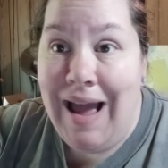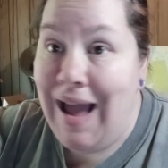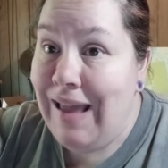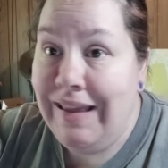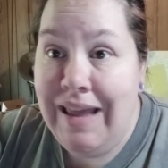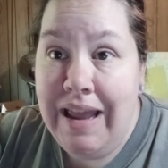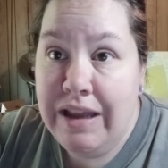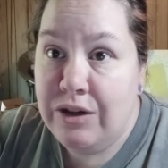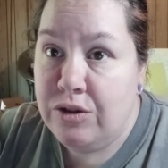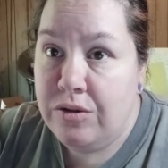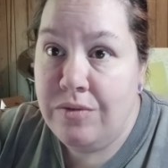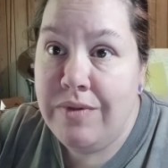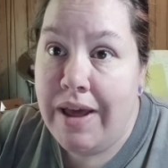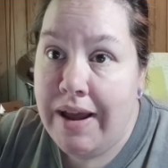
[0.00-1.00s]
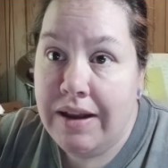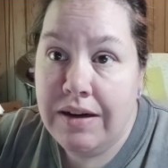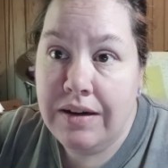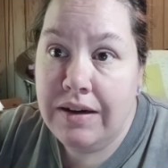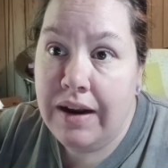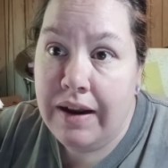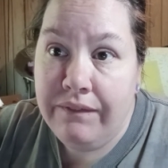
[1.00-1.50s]
I can't do that
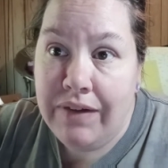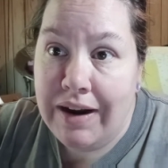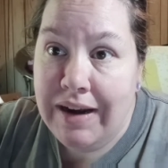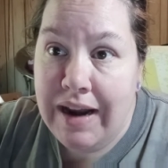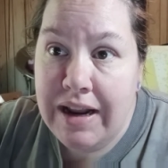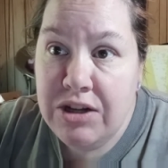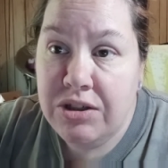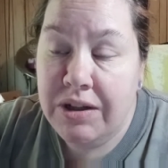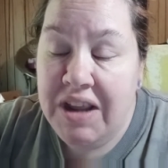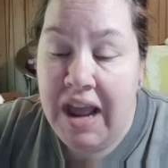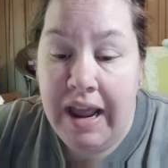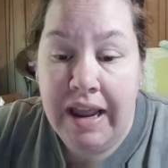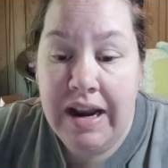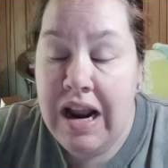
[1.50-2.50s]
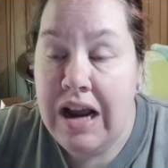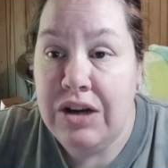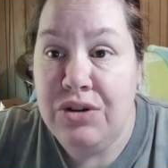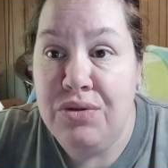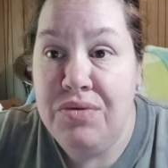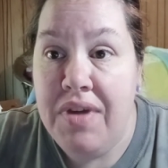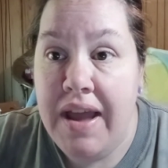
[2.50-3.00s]
financially. I
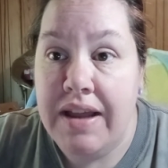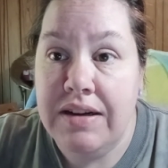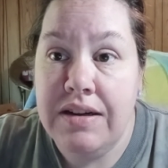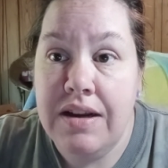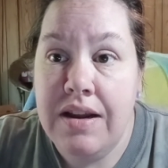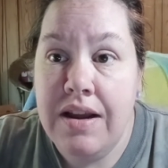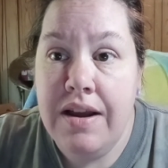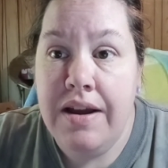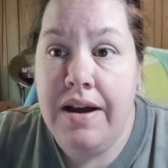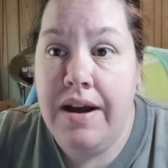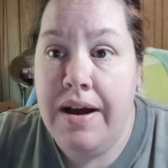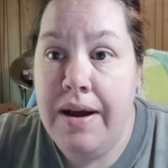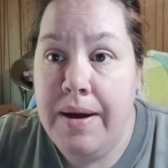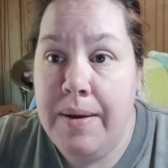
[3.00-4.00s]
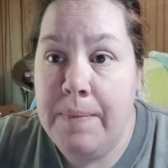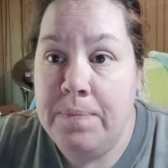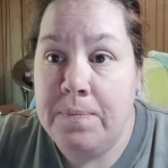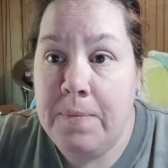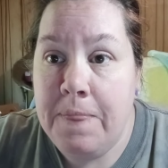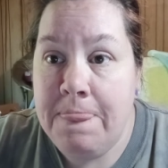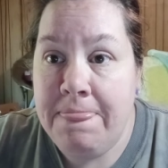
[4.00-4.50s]
cannot do that,
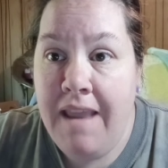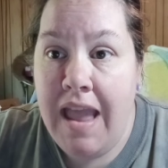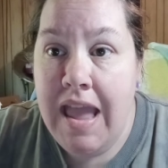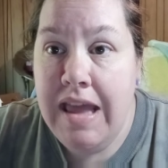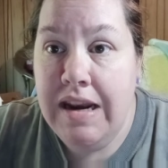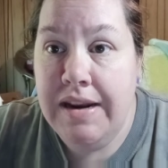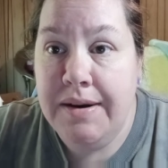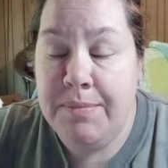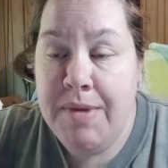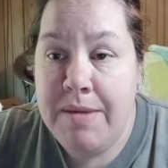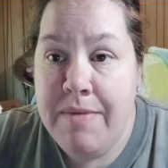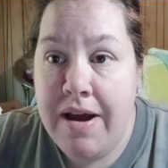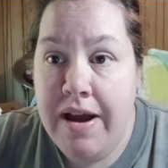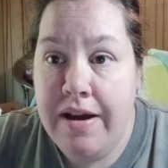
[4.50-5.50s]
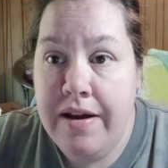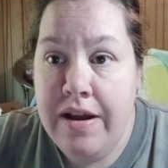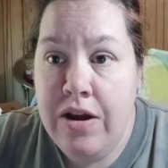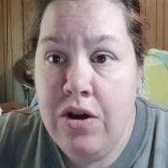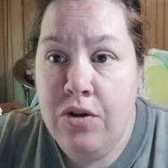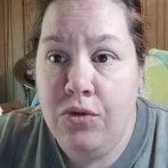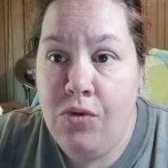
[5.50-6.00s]
um, and it'll be my
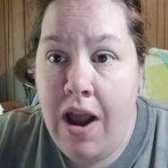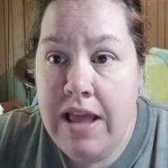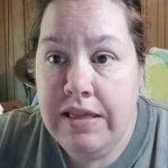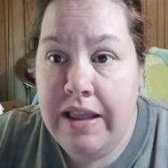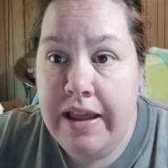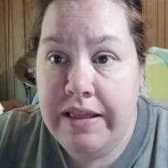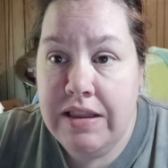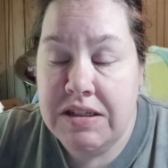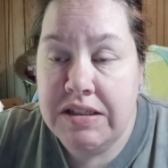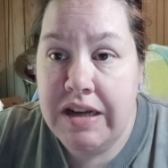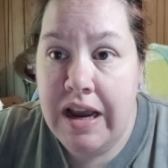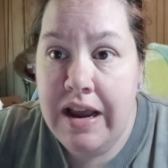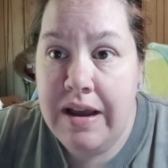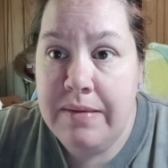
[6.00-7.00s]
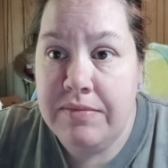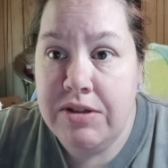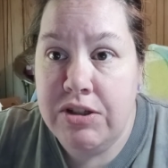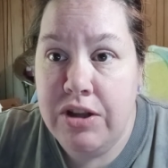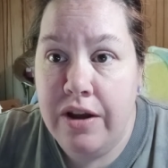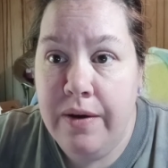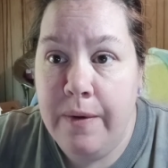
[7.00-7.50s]
right leg this time.
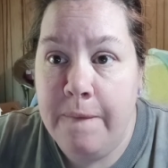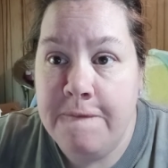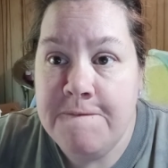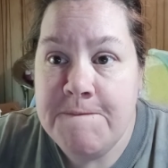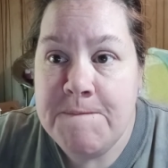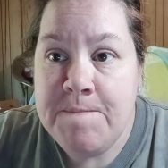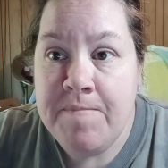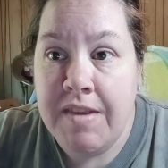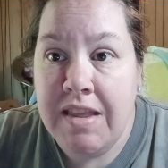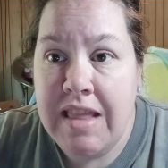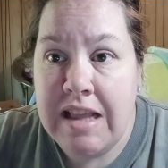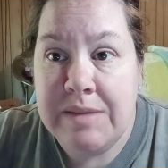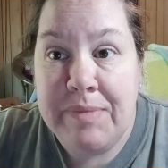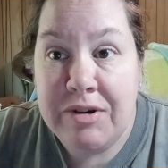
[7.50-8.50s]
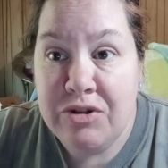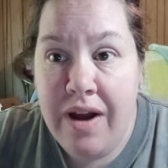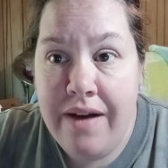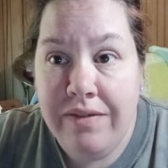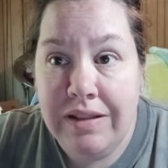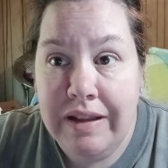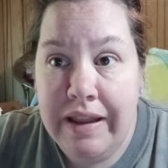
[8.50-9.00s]
So that's my
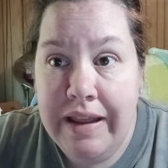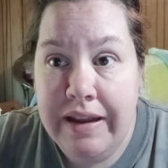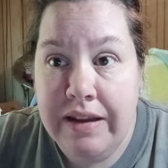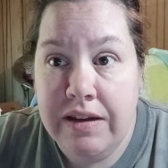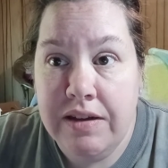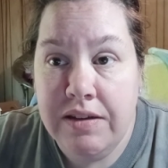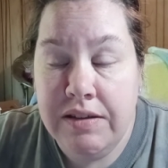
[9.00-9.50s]
driving leg.